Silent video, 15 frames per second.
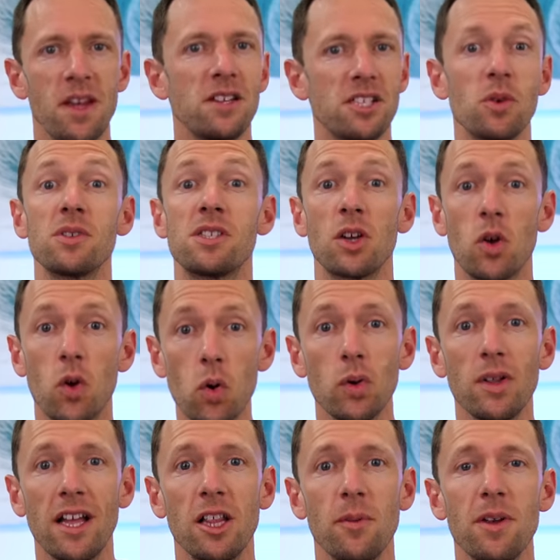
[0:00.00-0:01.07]
So it's a
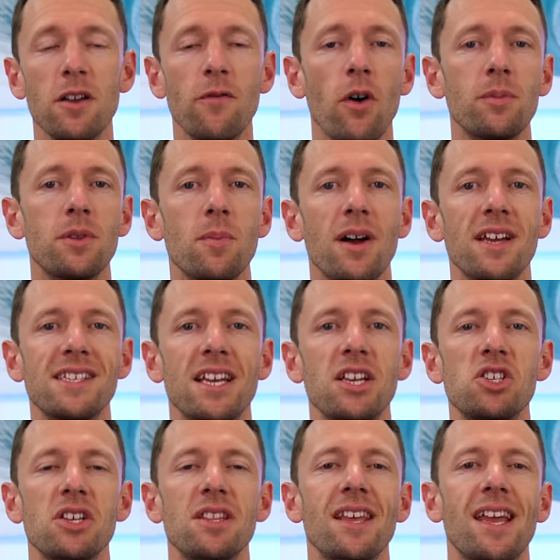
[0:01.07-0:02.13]
cool element of
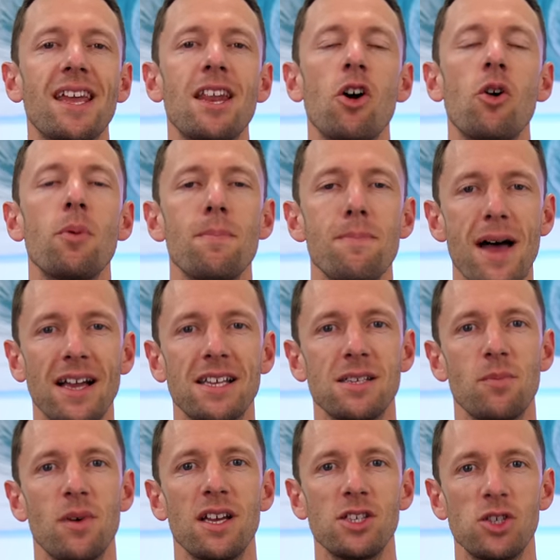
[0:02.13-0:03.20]
optimization that can help
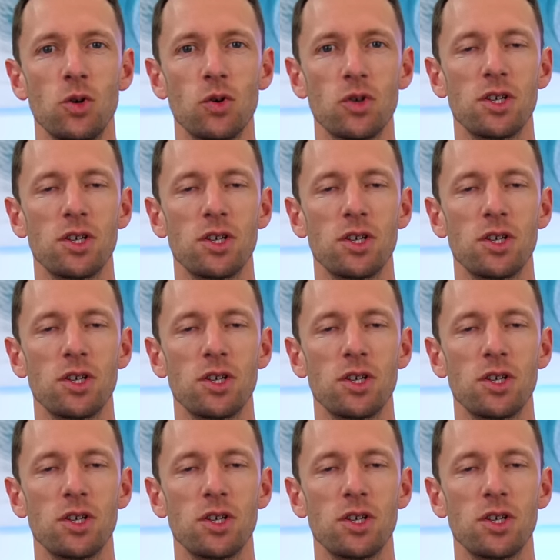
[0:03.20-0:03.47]
maximize your